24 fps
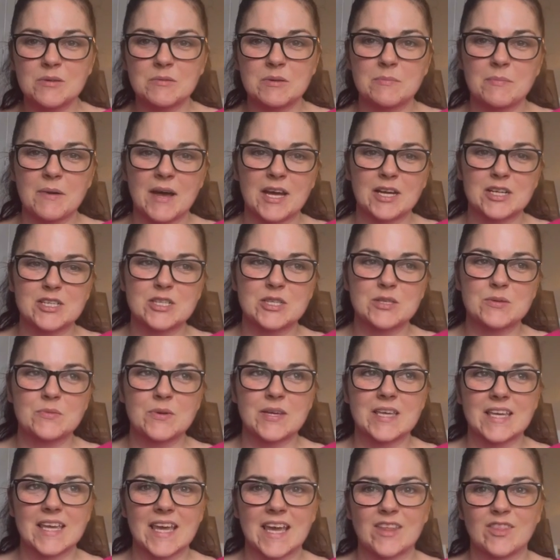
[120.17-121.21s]
me back to the
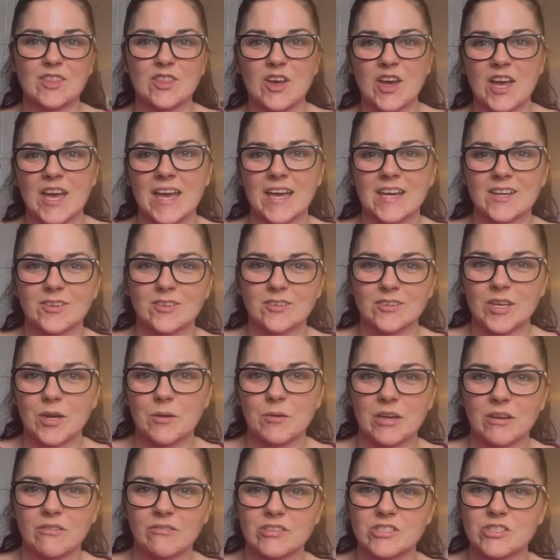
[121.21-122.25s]
weekend that I had a
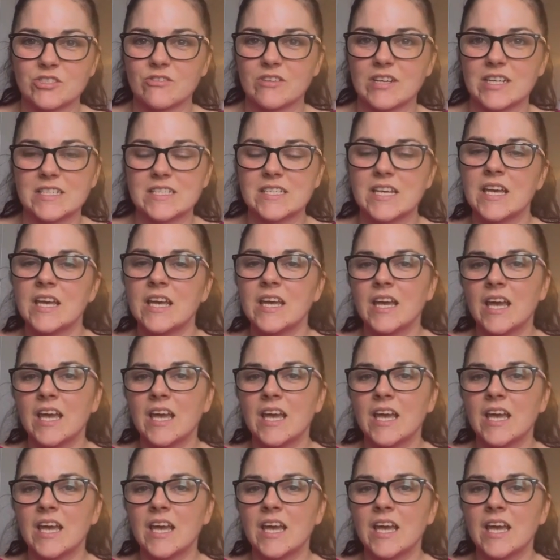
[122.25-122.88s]
sewing retreat